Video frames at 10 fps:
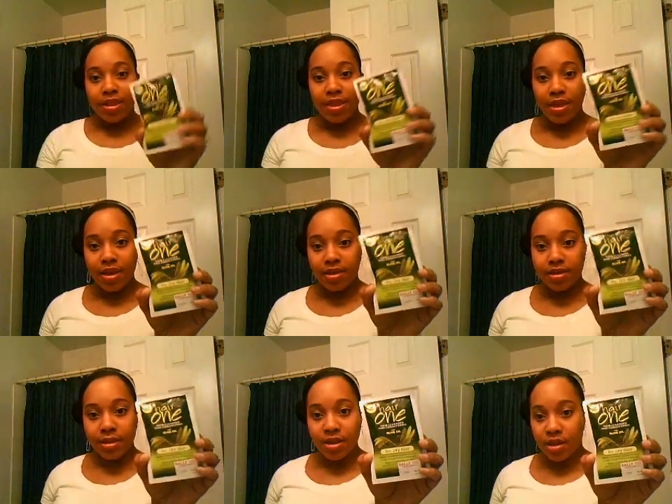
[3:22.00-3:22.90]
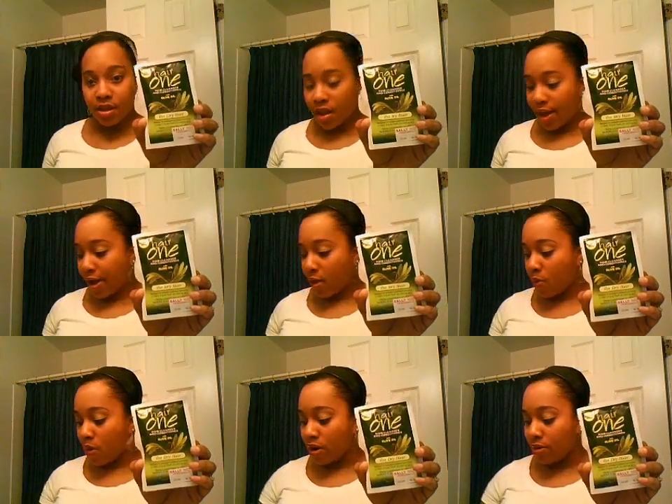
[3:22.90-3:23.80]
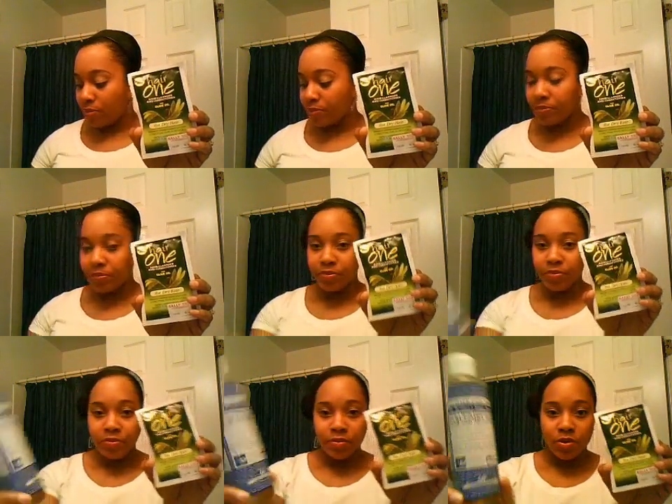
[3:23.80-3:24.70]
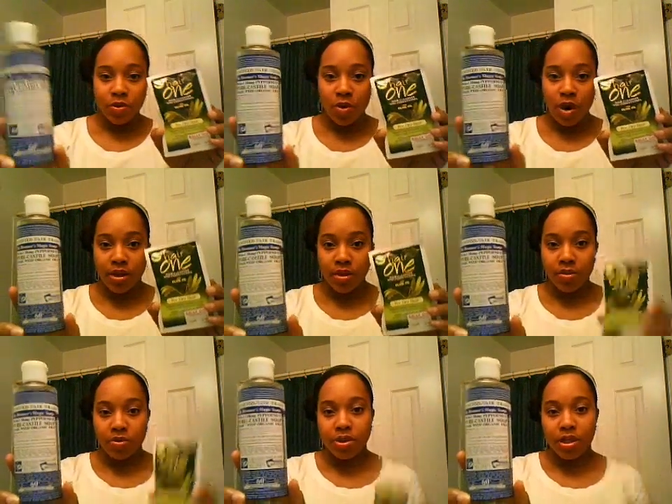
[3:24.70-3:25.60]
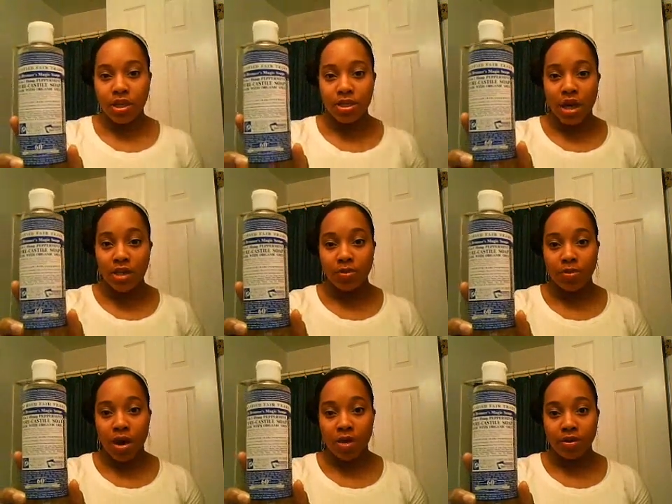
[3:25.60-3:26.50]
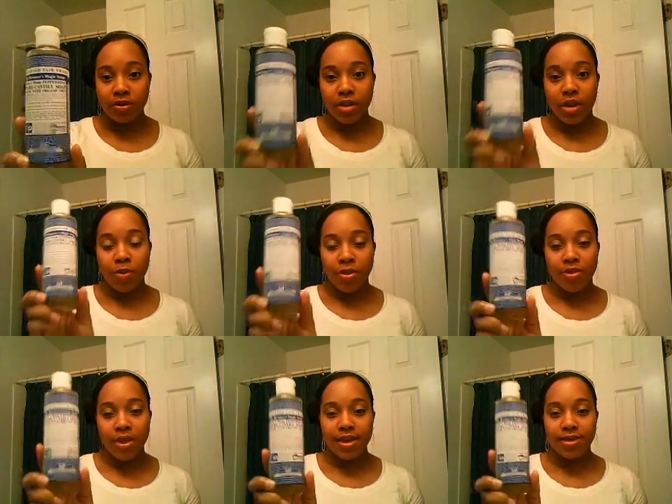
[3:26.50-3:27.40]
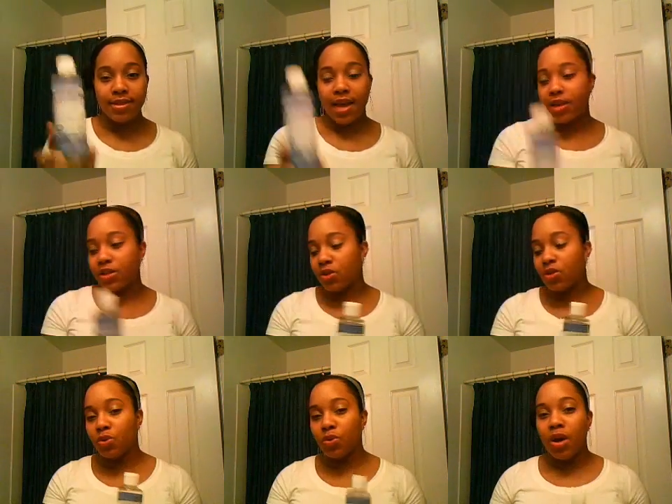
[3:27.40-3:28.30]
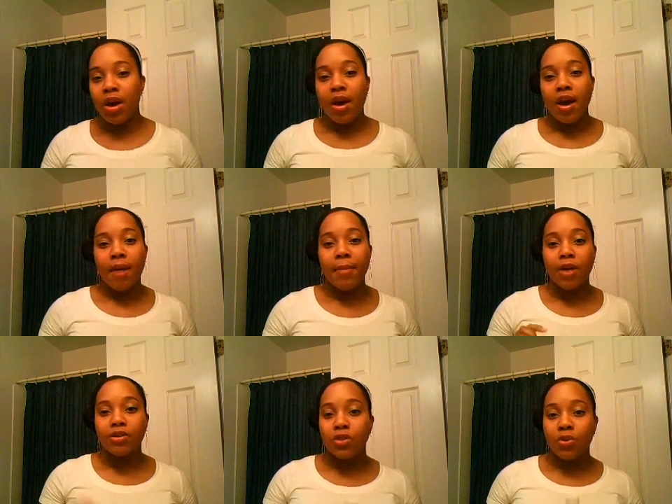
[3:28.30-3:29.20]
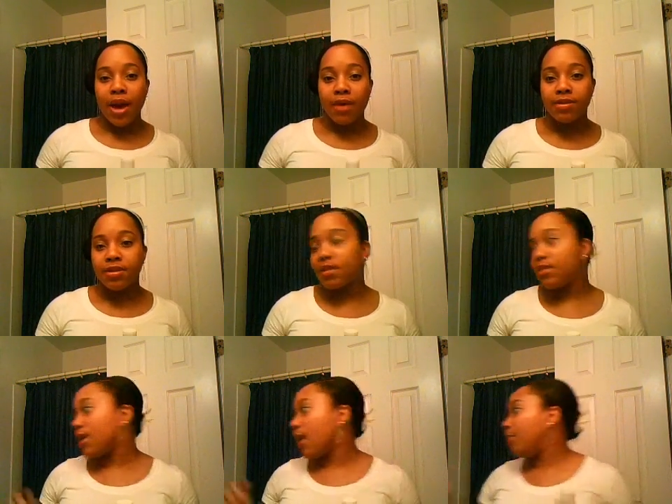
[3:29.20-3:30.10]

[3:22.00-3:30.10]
this Hair One or I use the Dr. Bronner's. And with this, I do about 2 ounces. I